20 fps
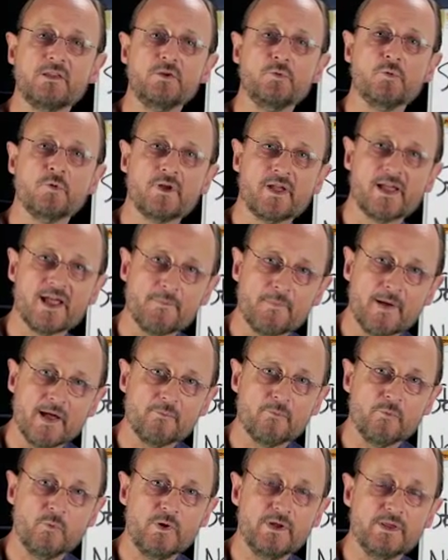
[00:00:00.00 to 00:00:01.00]
you will come
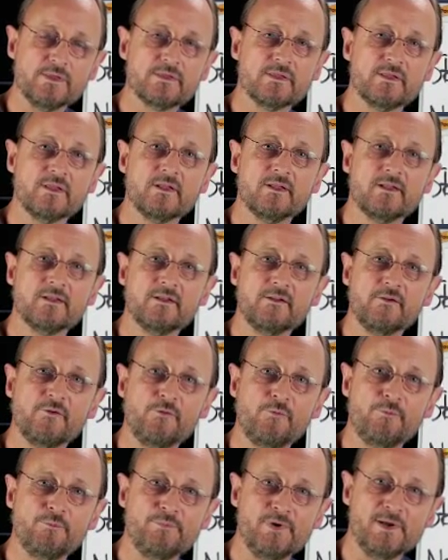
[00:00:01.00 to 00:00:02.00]
up with
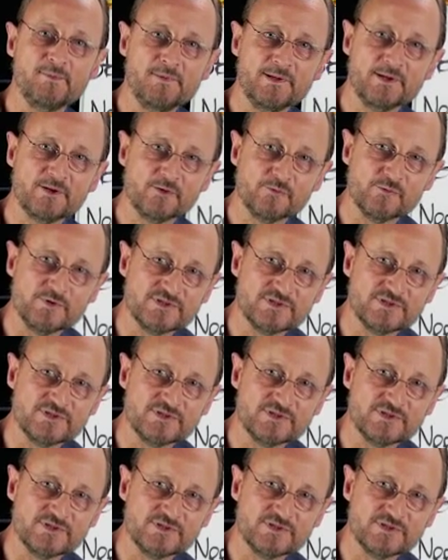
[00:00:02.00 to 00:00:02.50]
biblical